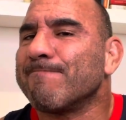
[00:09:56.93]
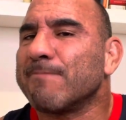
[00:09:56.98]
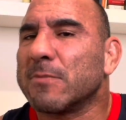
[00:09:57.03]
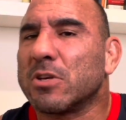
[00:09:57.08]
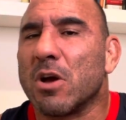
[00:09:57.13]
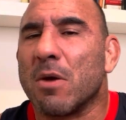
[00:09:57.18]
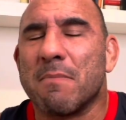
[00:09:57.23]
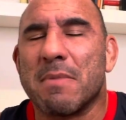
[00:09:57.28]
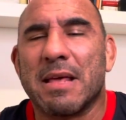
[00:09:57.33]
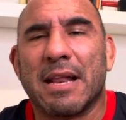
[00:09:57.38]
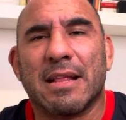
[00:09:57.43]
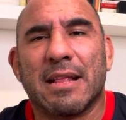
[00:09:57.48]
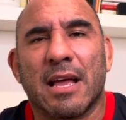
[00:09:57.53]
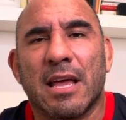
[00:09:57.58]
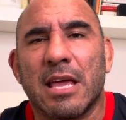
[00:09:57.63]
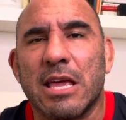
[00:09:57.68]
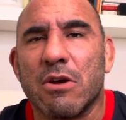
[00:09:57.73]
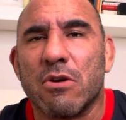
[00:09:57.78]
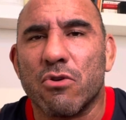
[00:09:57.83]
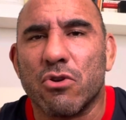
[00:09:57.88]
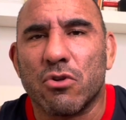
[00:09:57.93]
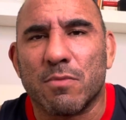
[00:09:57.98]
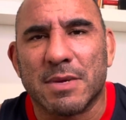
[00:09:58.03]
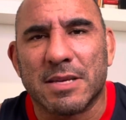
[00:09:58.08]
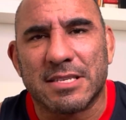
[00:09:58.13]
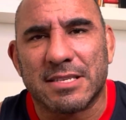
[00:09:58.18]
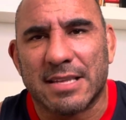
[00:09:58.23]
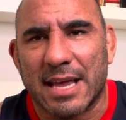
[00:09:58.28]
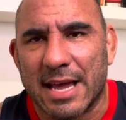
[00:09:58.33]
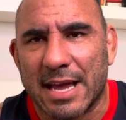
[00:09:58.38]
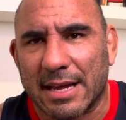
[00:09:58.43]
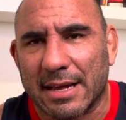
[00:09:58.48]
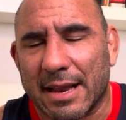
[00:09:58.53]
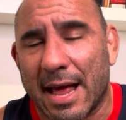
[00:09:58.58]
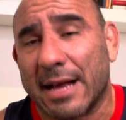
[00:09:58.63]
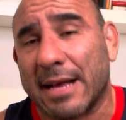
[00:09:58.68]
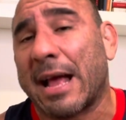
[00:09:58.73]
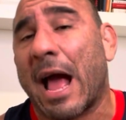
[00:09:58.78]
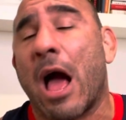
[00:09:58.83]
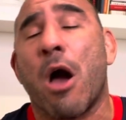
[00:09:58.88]
committed a huge mistake.
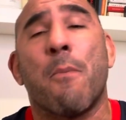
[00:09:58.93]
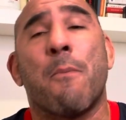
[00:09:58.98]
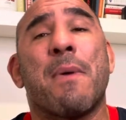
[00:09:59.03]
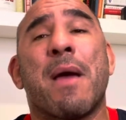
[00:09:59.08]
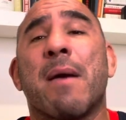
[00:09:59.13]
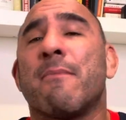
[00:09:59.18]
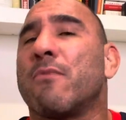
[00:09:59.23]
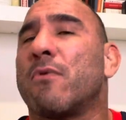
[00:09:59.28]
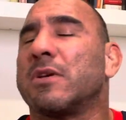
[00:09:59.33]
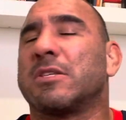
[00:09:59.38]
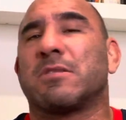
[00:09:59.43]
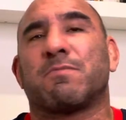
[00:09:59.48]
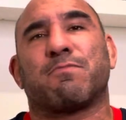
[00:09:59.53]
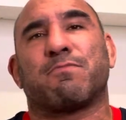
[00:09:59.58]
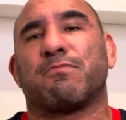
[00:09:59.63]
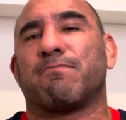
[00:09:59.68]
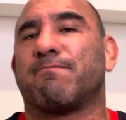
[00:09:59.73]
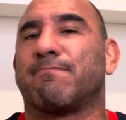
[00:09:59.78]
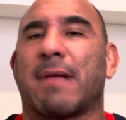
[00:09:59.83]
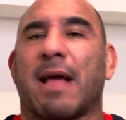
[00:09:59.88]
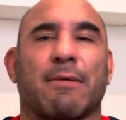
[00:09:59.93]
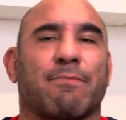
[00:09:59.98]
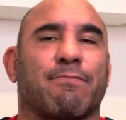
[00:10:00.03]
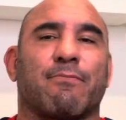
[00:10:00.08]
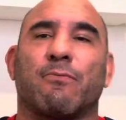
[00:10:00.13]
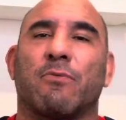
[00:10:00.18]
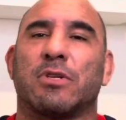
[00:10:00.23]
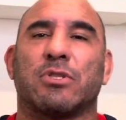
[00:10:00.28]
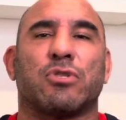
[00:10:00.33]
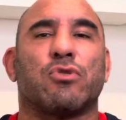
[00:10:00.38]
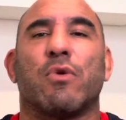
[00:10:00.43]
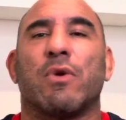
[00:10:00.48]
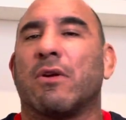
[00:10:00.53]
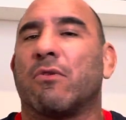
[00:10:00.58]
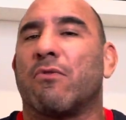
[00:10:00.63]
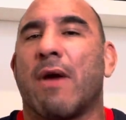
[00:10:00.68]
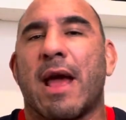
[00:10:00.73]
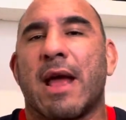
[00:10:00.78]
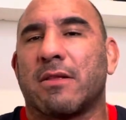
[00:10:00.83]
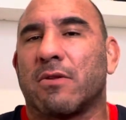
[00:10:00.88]
Like, Kyle Bem was like was doing
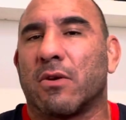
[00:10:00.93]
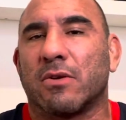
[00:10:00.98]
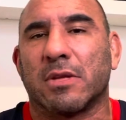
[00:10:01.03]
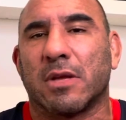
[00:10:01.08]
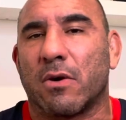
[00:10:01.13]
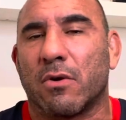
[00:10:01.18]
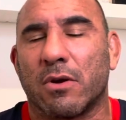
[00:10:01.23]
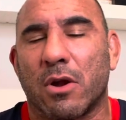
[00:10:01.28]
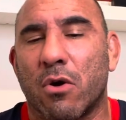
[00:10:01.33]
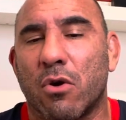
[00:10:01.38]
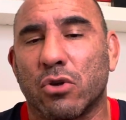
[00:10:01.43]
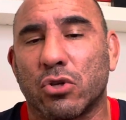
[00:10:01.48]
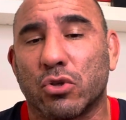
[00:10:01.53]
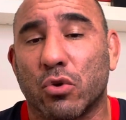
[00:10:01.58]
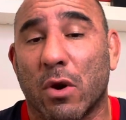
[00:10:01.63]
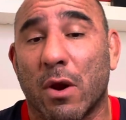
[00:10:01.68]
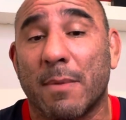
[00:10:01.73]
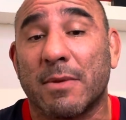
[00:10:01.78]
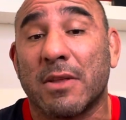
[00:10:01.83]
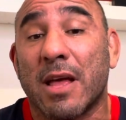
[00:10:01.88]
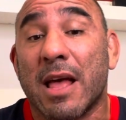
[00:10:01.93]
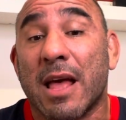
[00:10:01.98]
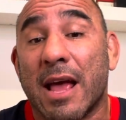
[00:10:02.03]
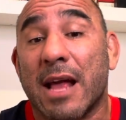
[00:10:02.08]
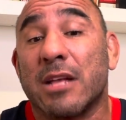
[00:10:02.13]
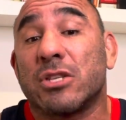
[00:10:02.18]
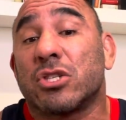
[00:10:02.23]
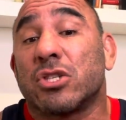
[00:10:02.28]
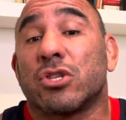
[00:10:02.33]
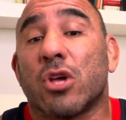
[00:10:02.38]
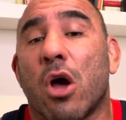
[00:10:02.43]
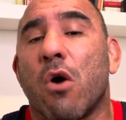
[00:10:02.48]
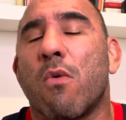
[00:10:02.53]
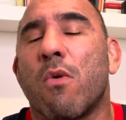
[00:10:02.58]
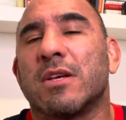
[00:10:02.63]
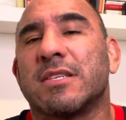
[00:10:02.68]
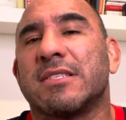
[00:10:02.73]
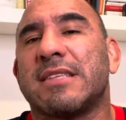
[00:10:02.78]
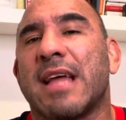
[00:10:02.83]
great on the whole tournament, and so was